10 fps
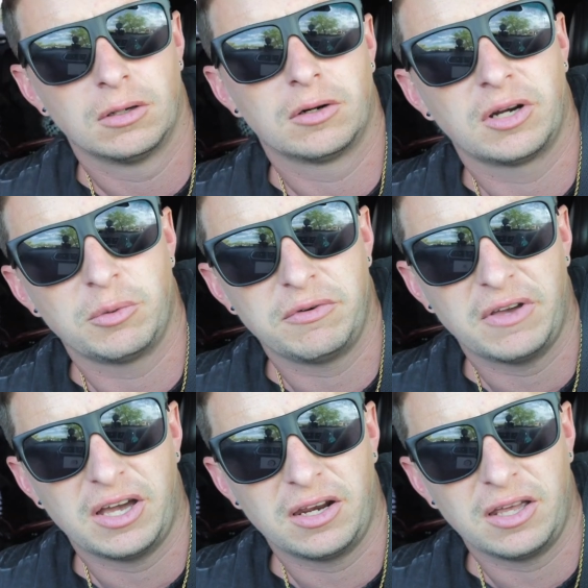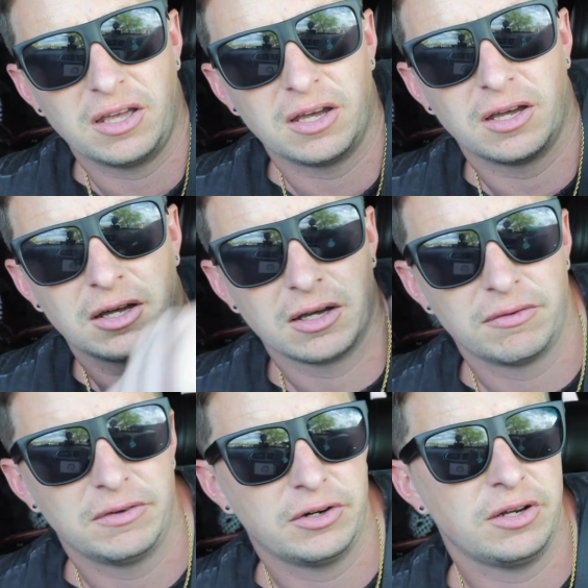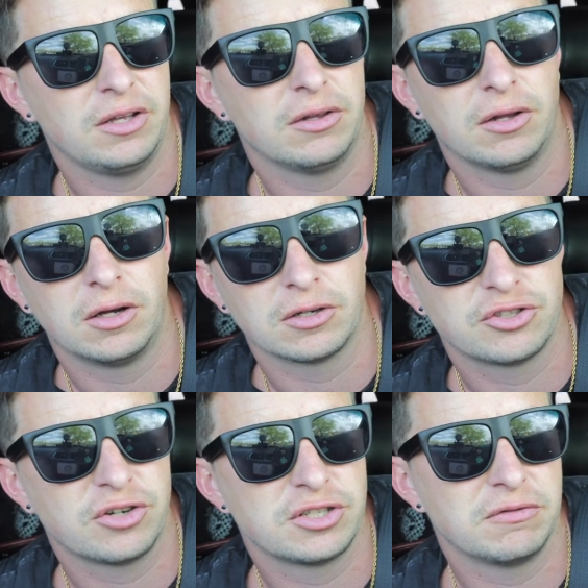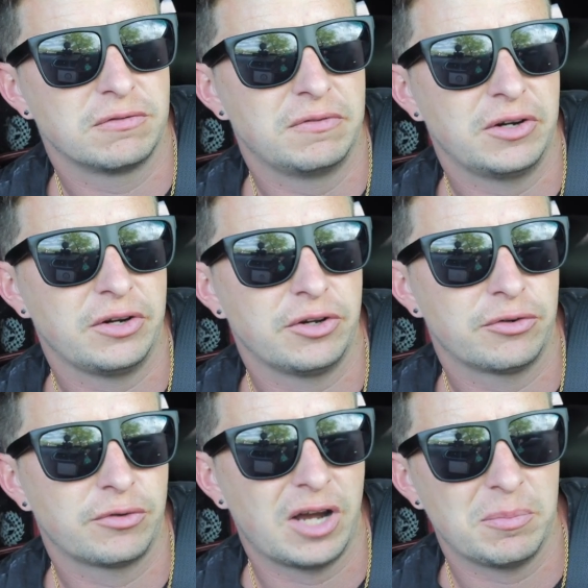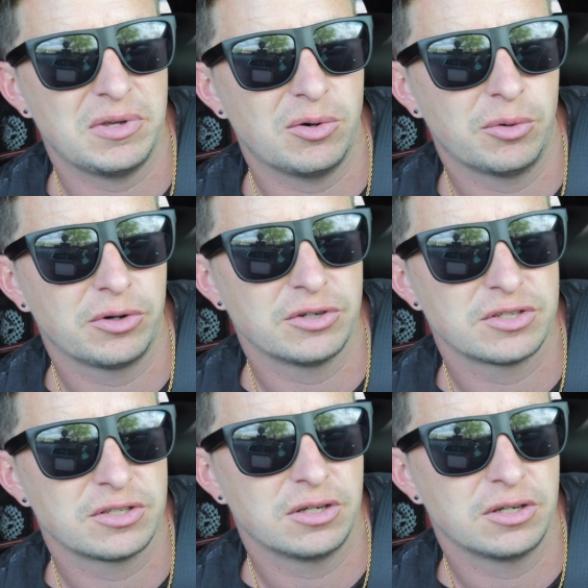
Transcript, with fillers: All right, right, we've had a very long stretch of very crappy orders.